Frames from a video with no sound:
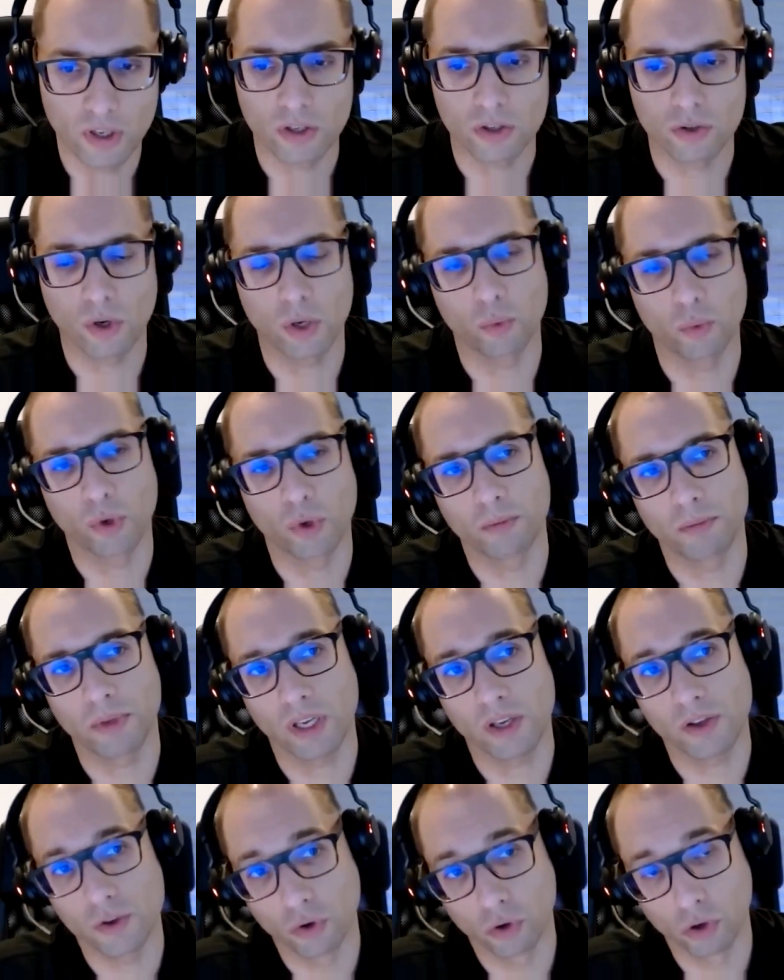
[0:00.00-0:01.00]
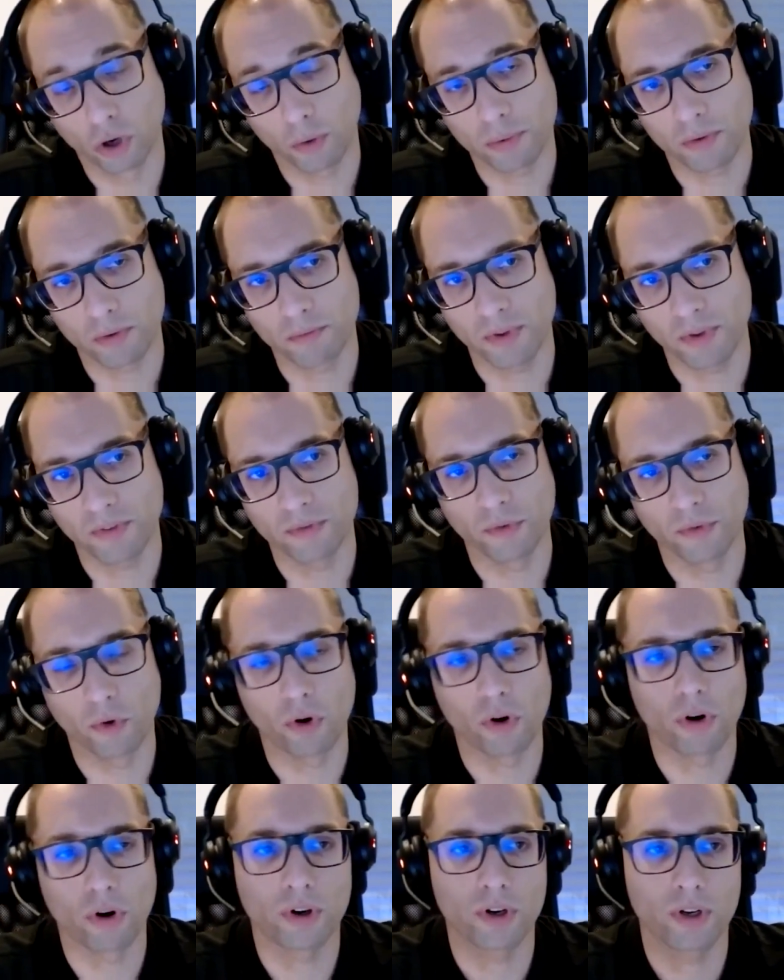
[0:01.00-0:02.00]
So it will be in Europe
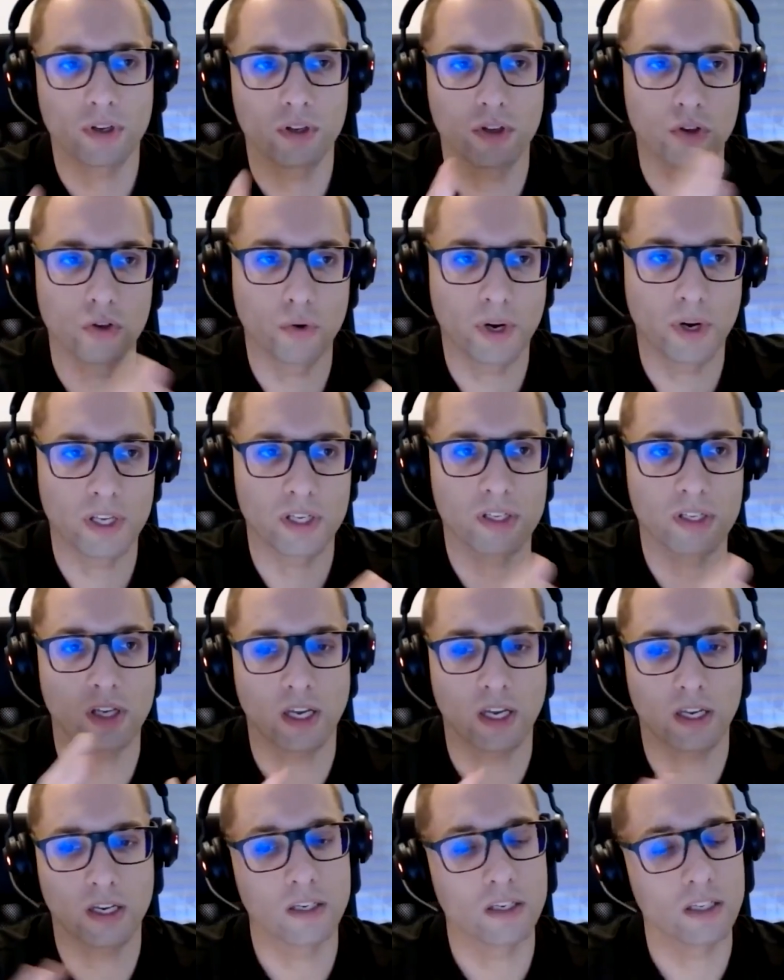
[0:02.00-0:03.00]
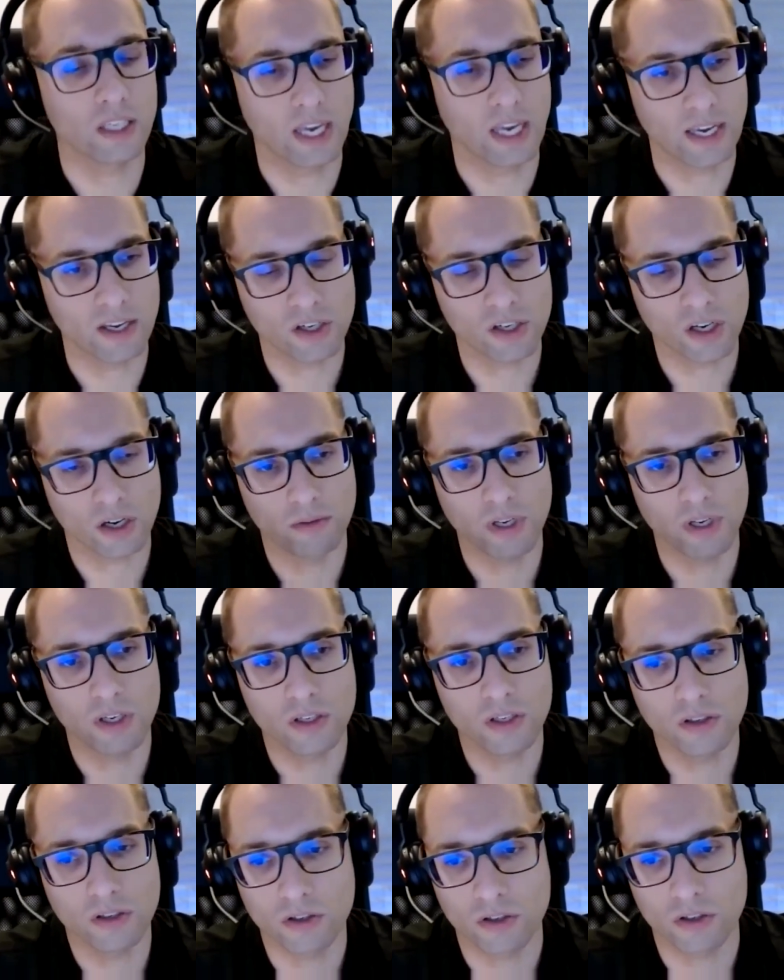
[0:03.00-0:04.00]
before US and the Asia region.